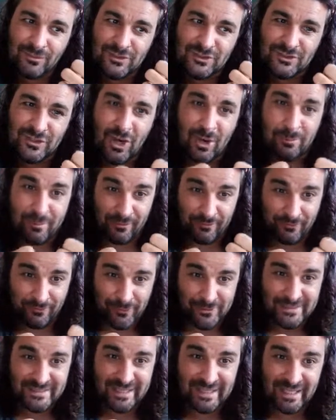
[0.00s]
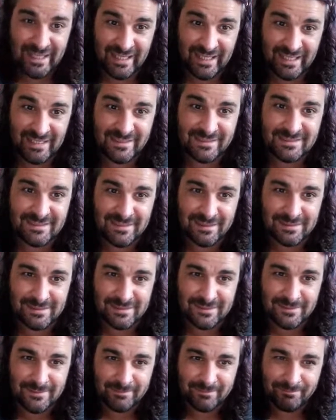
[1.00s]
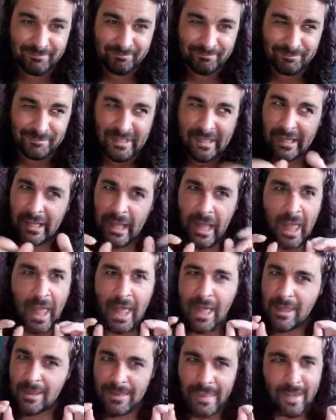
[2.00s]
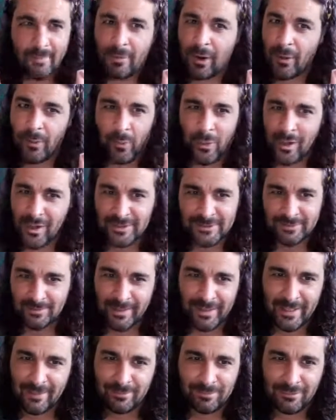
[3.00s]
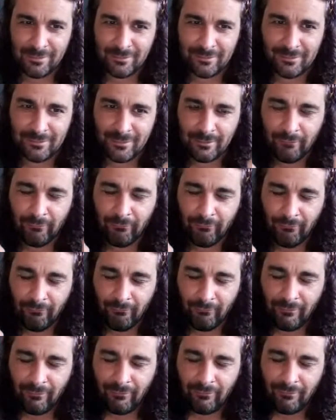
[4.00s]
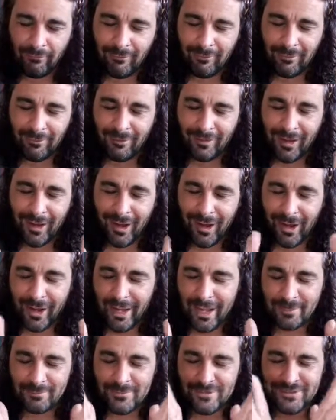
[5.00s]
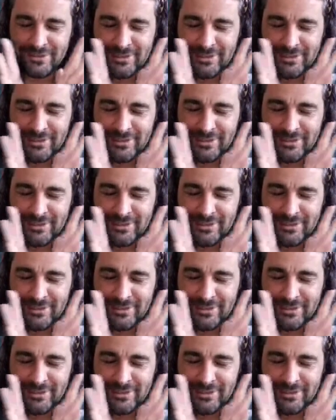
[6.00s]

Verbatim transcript: stop fussy eaters. They're my worst people. Oh. I am